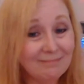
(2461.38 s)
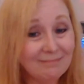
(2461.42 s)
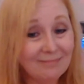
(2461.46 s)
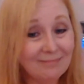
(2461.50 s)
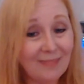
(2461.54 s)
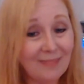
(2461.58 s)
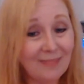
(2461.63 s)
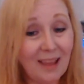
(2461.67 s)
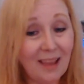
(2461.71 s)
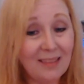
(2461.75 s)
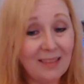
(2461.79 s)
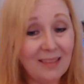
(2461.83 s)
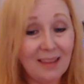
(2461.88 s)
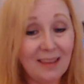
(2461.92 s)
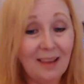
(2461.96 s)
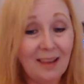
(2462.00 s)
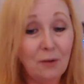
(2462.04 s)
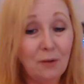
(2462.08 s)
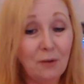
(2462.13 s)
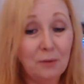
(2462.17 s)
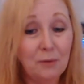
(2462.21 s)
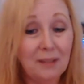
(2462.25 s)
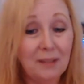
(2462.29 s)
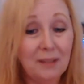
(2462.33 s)
I think I
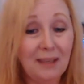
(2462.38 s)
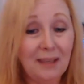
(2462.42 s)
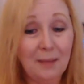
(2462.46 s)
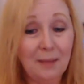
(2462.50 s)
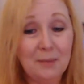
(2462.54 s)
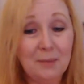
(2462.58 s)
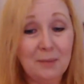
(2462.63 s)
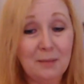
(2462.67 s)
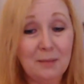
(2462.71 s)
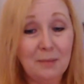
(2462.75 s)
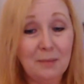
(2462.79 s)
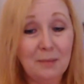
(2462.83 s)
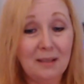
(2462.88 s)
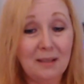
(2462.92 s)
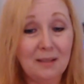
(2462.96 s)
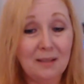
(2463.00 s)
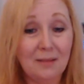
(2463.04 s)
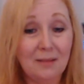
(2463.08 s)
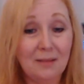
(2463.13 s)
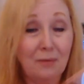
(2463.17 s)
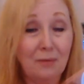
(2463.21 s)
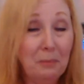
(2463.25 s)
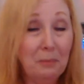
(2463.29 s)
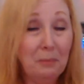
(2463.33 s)
only kept it because
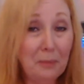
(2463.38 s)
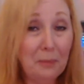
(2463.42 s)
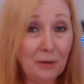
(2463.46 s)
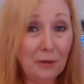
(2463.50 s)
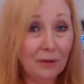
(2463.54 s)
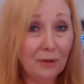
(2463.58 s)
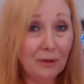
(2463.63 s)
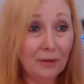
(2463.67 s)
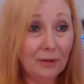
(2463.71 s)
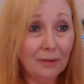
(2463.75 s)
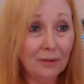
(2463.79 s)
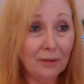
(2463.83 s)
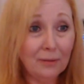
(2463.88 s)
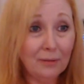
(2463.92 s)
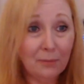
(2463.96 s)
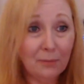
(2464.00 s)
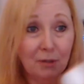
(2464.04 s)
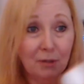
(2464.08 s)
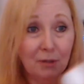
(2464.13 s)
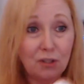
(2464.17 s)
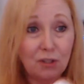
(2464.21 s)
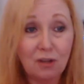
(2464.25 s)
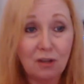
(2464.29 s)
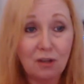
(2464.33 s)
of the mirror,
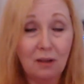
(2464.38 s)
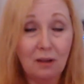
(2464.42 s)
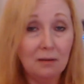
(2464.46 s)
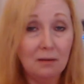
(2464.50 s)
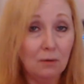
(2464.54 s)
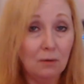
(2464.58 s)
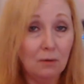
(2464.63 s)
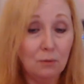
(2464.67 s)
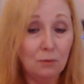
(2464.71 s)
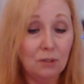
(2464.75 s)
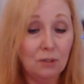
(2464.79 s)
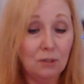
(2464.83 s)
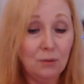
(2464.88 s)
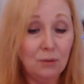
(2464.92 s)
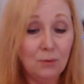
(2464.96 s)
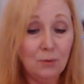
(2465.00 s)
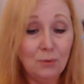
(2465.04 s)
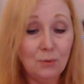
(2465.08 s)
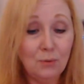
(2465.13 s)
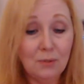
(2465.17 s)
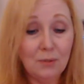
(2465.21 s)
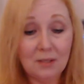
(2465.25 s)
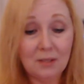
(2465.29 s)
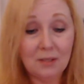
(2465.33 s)
which I don't
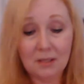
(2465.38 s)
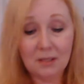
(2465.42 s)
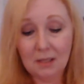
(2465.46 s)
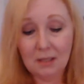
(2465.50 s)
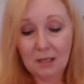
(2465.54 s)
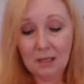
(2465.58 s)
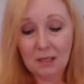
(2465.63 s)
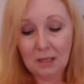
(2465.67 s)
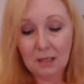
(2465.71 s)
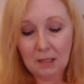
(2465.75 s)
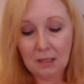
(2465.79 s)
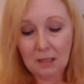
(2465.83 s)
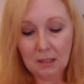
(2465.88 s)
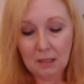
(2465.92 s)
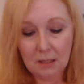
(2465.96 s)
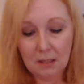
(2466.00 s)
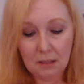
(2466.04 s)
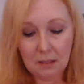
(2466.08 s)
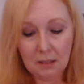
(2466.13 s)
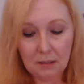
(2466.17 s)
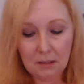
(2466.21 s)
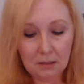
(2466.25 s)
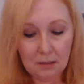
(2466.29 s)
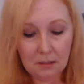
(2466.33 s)
use.
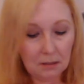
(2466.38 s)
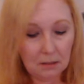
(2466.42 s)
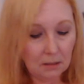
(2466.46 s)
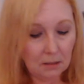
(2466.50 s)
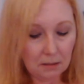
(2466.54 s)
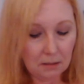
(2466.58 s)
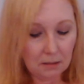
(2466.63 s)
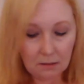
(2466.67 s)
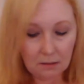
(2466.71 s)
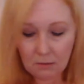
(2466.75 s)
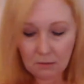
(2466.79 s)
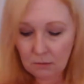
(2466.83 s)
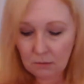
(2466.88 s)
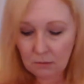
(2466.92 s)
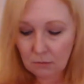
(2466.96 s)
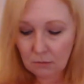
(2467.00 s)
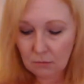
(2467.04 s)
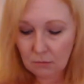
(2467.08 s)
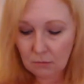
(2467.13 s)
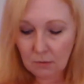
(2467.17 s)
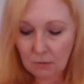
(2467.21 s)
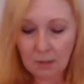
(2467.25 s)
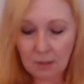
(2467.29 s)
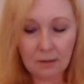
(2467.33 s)
So,
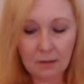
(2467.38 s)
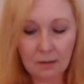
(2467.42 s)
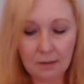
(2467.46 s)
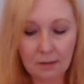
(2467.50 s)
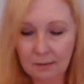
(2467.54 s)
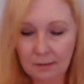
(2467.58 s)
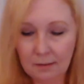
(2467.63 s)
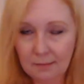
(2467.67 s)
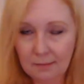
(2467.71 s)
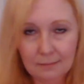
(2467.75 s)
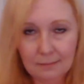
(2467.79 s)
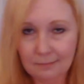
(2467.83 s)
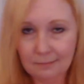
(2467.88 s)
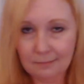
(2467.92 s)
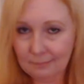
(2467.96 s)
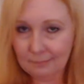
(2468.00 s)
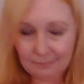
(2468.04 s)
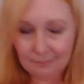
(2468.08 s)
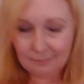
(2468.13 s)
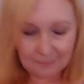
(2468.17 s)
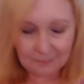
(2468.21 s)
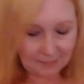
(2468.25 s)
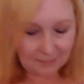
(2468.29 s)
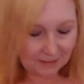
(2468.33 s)

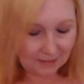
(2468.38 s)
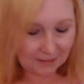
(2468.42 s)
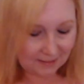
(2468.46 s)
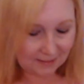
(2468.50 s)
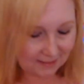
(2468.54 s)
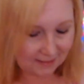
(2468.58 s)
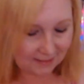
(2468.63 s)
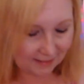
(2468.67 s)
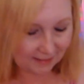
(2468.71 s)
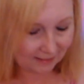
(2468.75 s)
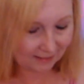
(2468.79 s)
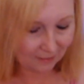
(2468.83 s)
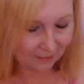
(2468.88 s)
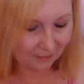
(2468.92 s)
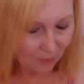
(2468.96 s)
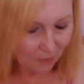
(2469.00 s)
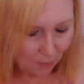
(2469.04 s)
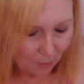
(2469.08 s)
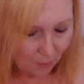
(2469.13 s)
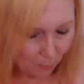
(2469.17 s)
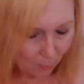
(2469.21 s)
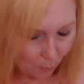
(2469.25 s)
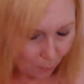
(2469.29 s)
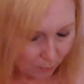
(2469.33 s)
it's like,
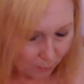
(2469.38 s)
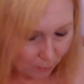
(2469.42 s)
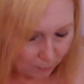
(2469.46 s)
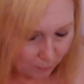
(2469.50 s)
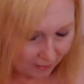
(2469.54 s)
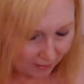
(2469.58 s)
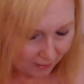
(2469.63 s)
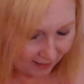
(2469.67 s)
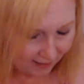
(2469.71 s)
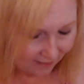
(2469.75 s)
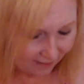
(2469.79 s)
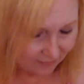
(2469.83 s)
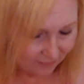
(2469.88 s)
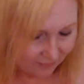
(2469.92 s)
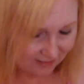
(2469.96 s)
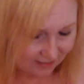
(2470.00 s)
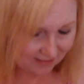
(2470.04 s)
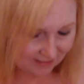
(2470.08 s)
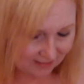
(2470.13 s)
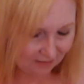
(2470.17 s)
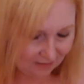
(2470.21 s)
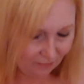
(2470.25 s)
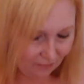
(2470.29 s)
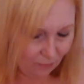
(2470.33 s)
what do I have this
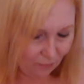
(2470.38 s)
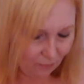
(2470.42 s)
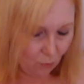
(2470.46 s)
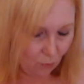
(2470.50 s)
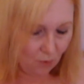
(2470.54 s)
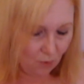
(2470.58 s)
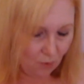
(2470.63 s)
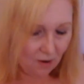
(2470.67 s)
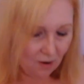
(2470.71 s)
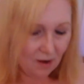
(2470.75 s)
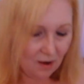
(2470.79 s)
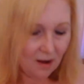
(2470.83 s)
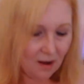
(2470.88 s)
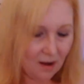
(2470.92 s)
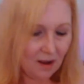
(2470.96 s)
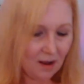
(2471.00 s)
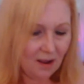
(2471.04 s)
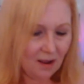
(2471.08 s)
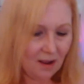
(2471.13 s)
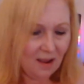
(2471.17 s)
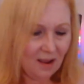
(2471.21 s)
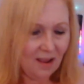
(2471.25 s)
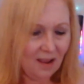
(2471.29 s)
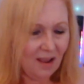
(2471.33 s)
stuff for?
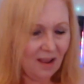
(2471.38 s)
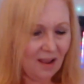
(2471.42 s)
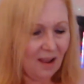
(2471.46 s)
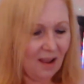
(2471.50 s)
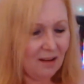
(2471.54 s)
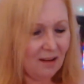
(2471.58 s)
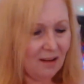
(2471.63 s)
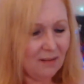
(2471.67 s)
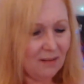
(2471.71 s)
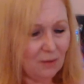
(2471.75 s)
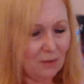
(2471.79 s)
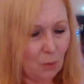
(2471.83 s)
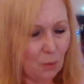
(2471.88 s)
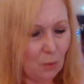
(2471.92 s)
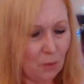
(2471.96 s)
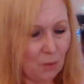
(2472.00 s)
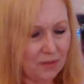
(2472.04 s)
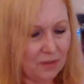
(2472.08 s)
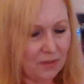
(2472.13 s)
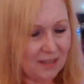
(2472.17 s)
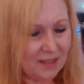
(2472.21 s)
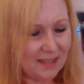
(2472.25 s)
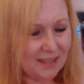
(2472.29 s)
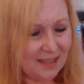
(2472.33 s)
I don't even know
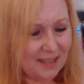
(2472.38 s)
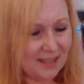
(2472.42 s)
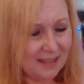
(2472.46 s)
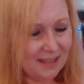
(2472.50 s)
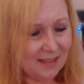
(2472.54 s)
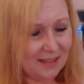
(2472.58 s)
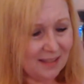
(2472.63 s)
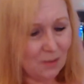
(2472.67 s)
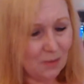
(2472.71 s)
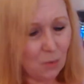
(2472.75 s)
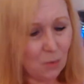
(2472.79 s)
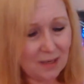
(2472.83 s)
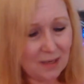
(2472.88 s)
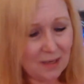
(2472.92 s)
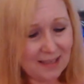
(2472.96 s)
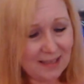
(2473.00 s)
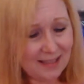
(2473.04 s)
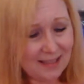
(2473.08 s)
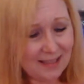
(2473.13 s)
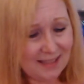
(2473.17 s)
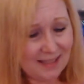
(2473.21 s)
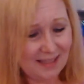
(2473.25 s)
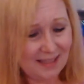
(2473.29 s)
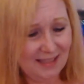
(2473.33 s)
what this is. What
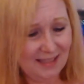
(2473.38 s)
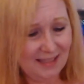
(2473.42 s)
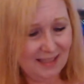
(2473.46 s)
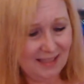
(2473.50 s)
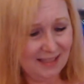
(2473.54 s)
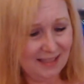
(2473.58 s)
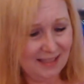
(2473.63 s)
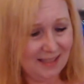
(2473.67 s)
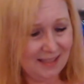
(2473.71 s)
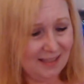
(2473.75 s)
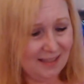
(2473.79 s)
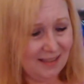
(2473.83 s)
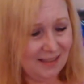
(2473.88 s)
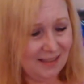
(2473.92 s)
is this?